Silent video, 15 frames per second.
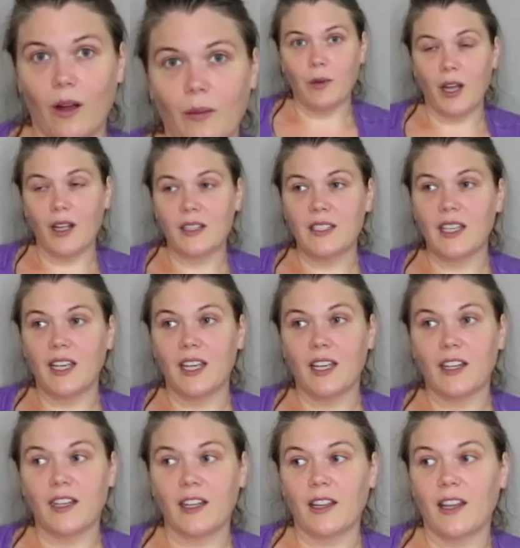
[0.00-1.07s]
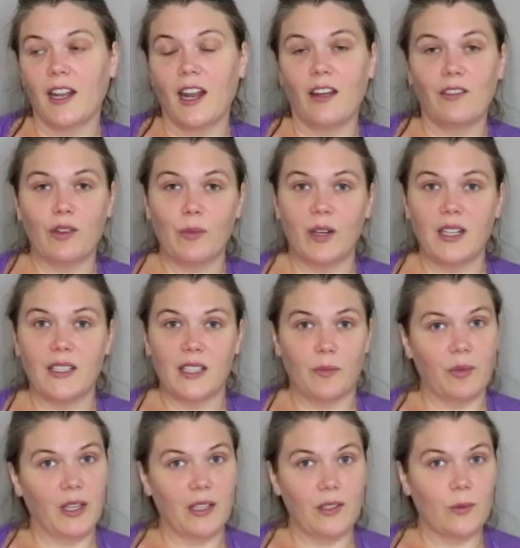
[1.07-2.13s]
I'm not saying that everybody's in a
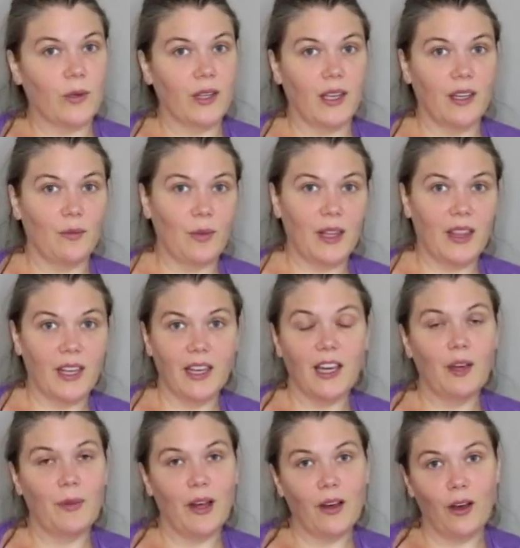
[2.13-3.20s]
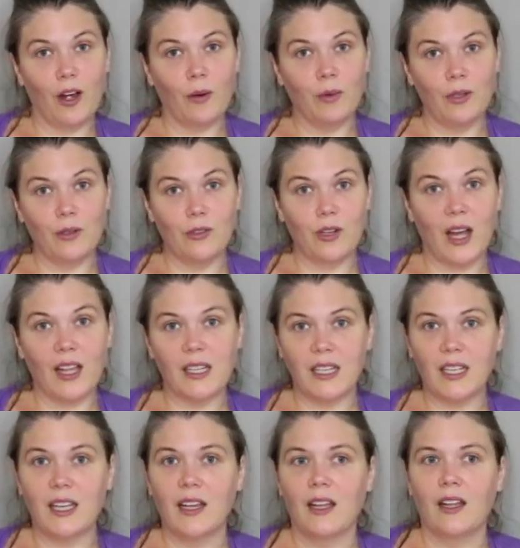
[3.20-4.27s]
place where they can be thinking about carbon
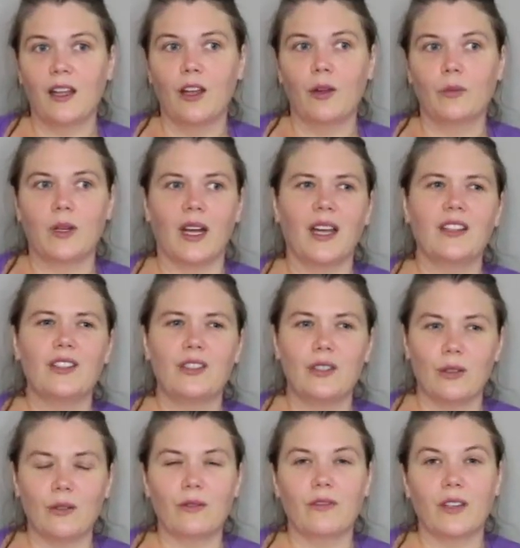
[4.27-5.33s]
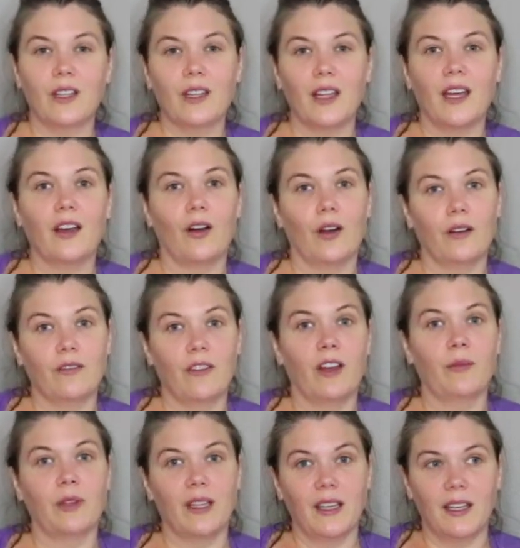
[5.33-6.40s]
neutrality, but I do feel like our
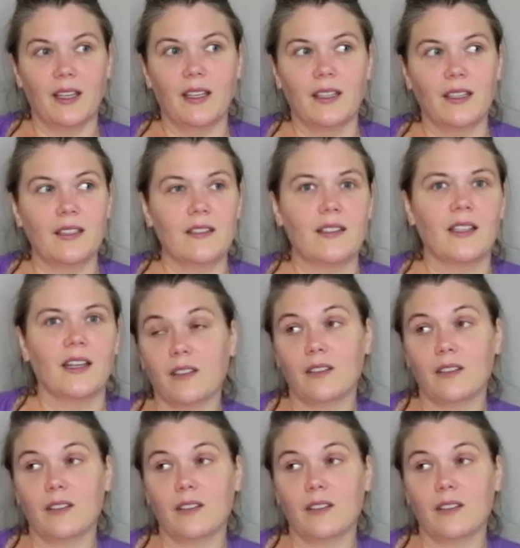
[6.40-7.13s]
family is.